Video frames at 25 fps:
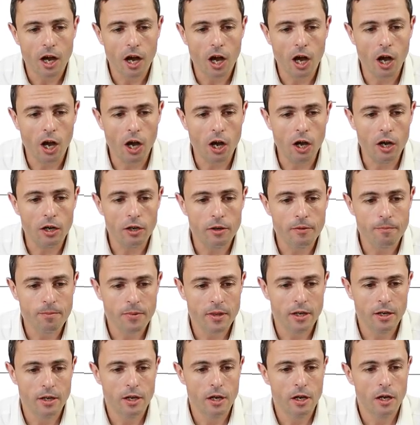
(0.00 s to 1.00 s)
are
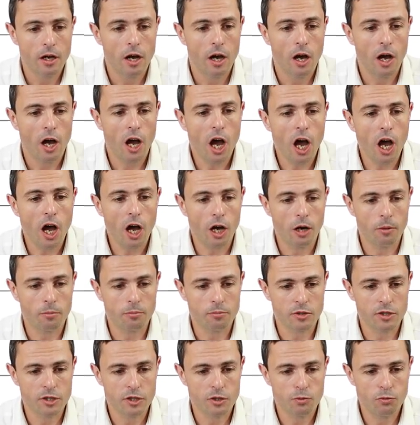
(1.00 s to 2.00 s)

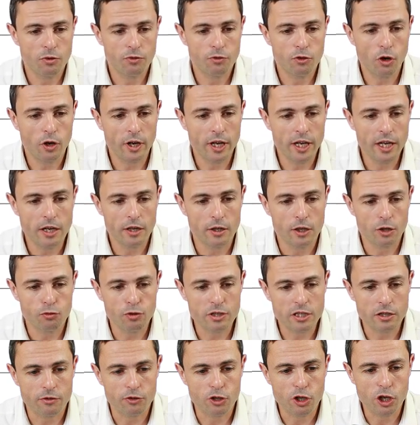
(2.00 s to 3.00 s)
harms. We've got here the
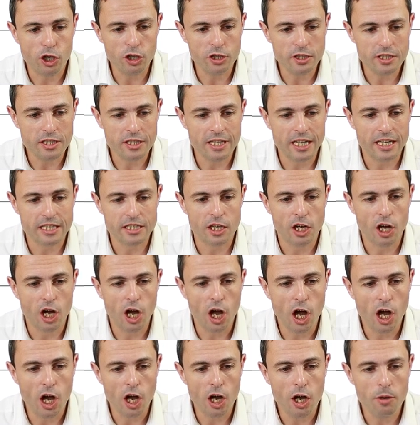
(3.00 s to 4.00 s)
risk of cuts, that's a
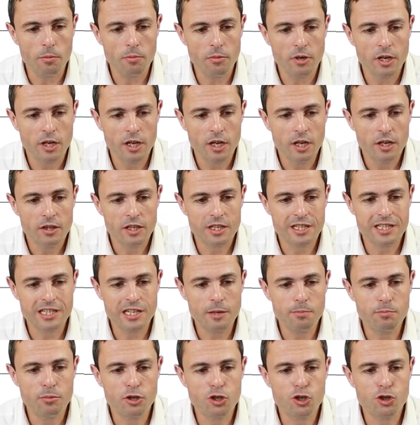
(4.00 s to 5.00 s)
harm. The
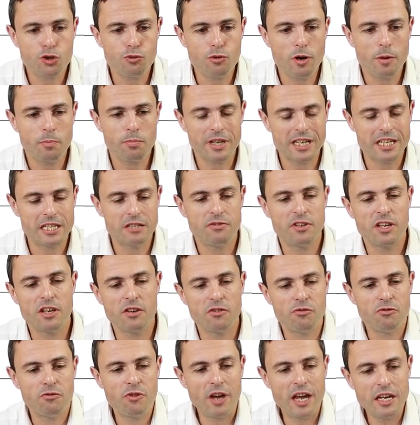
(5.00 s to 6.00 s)
slip and trip is the
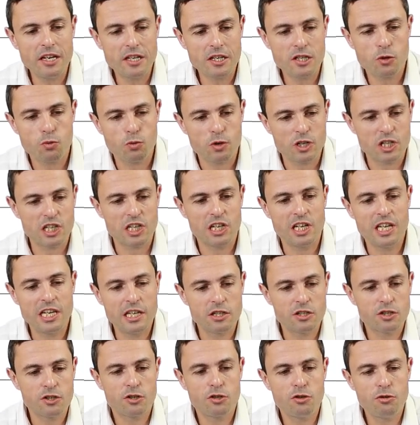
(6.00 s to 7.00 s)
event which
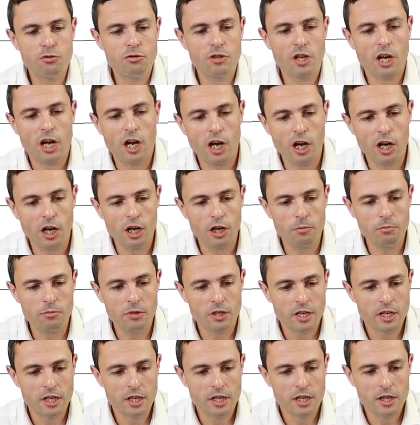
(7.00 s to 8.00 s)
leads to the
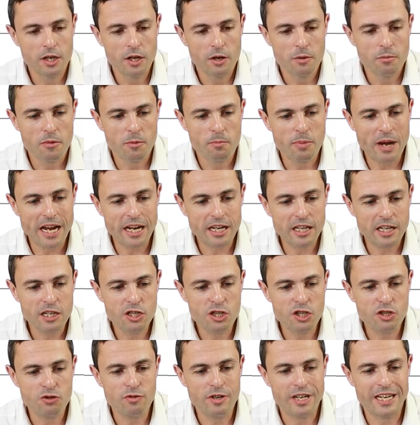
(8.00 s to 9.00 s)
harm. The back
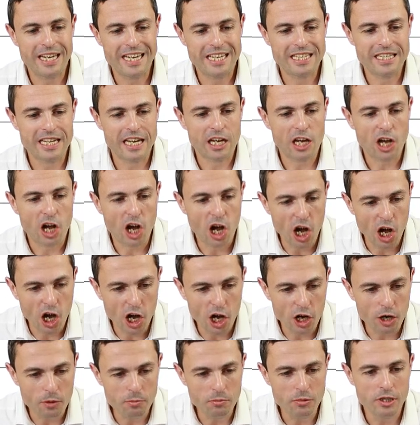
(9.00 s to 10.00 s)
injury is a
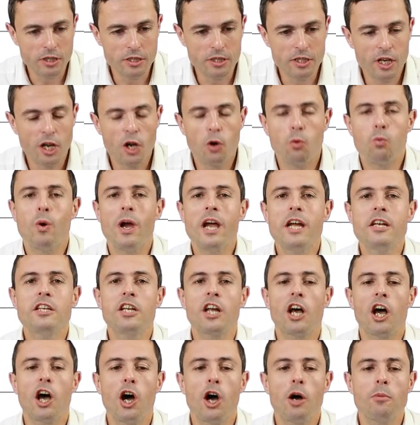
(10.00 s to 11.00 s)
harm. Where do
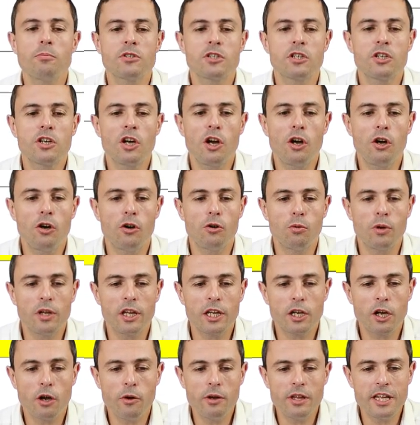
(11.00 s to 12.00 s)
the harms go? Well,
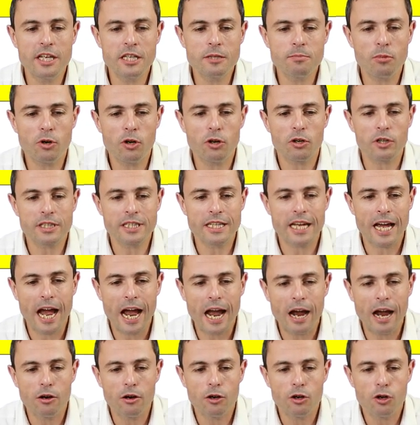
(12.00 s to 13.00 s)
they go in this box.
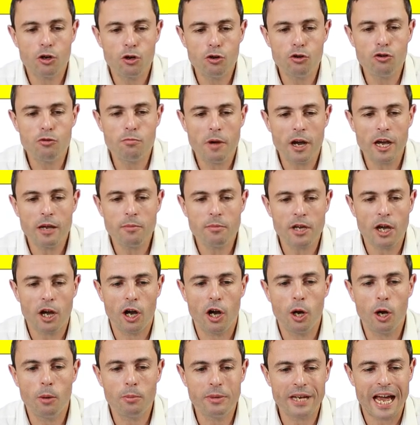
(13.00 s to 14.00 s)
Who might be
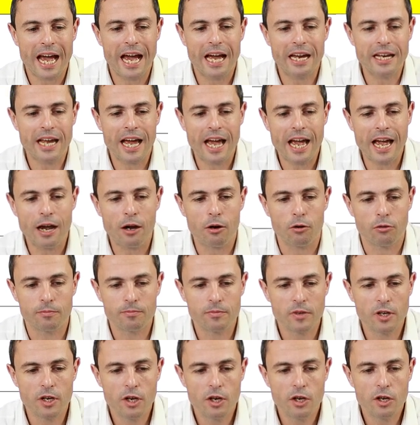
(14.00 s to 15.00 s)
harmed and how?
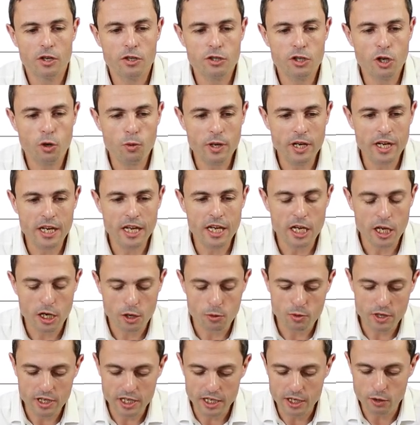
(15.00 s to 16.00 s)
So in here,
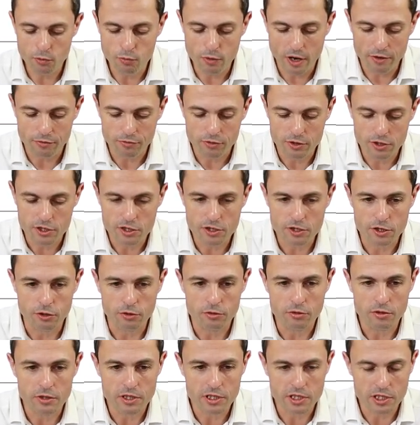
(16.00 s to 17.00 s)
we need a reference
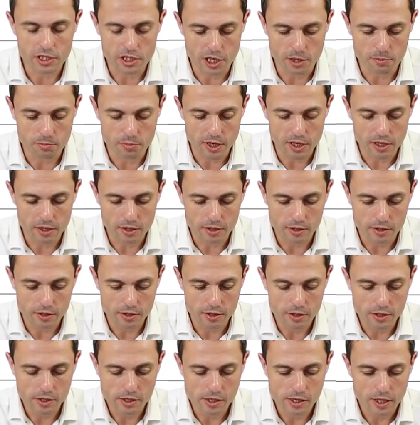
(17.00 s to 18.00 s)
to slipping
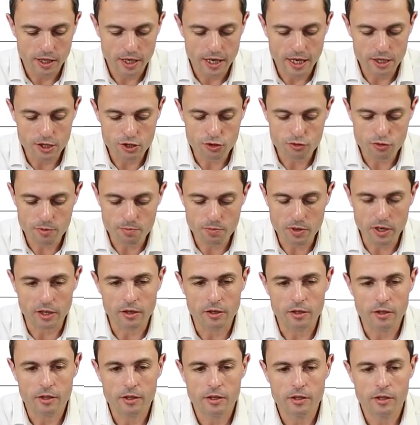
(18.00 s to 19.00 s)
and tripping.
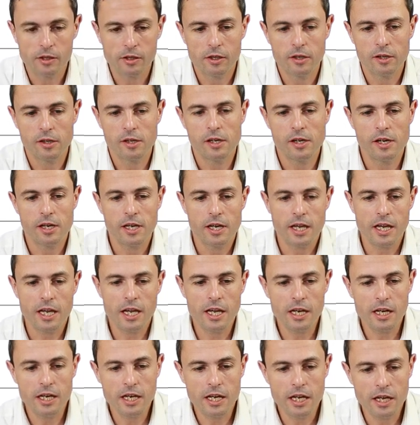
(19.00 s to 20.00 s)

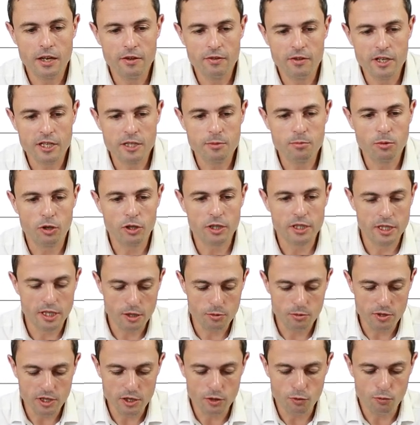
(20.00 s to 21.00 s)
In this box
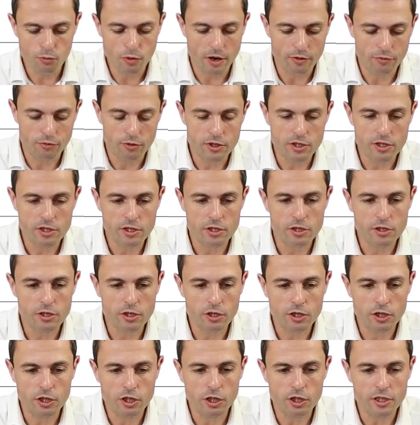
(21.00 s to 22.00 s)
here, we need a reference to
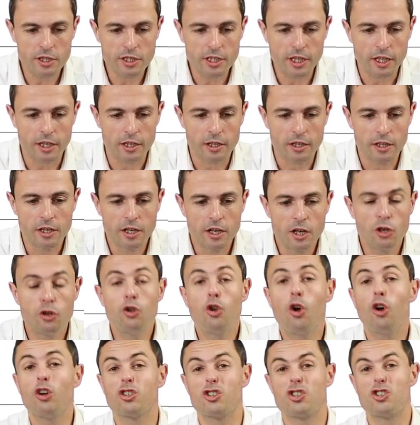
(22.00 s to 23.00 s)
cutting.
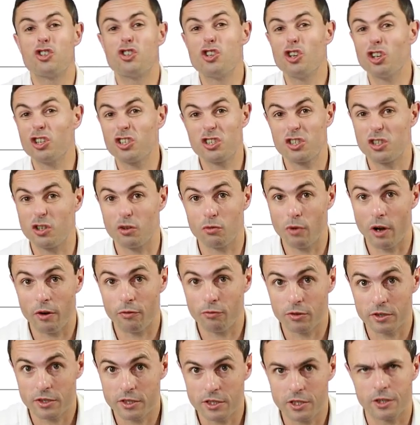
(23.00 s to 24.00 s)
Not just a
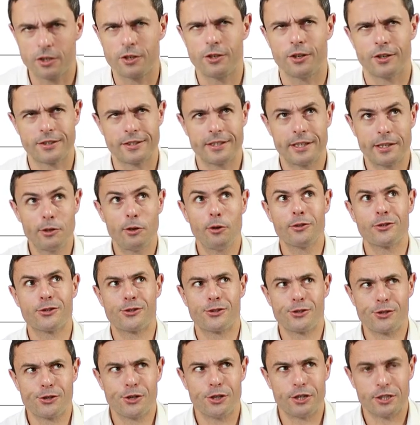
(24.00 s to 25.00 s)
reference to cutting, not
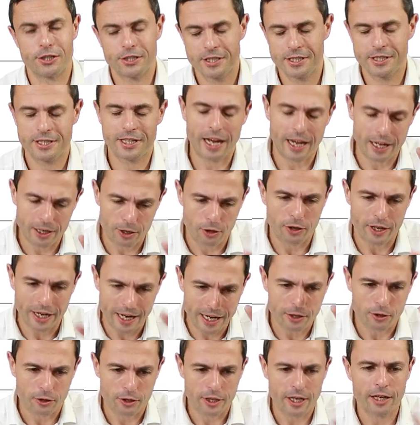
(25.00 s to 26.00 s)
just. Hang
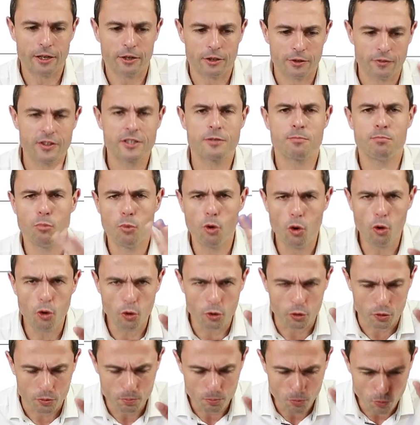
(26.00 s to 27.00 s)
on. There's
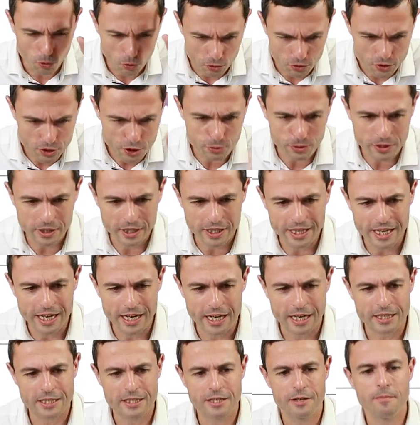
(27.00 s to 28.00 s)
more to it than
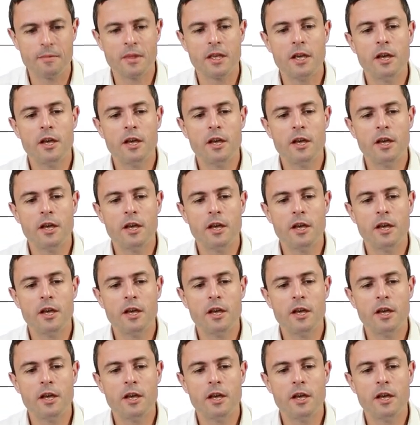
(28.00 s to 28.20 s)
that.